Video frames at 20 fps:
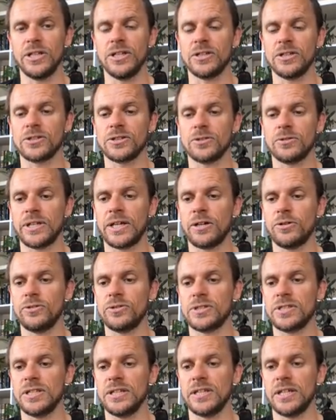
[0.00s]
So now you
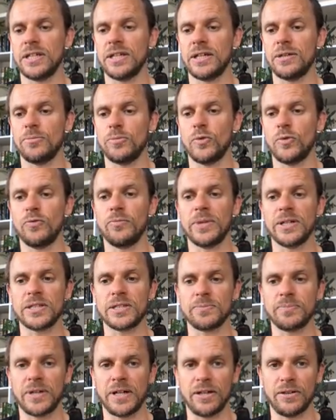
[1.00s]
see that I move my
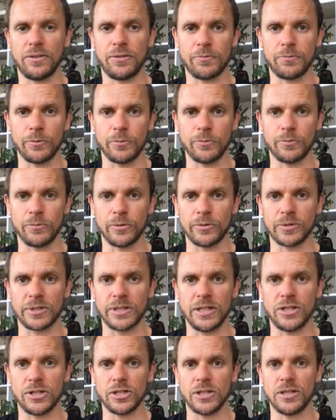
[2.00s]
spine through
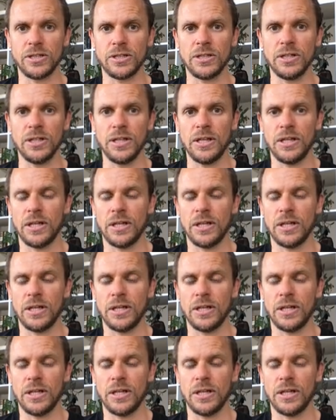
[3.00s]
rotation.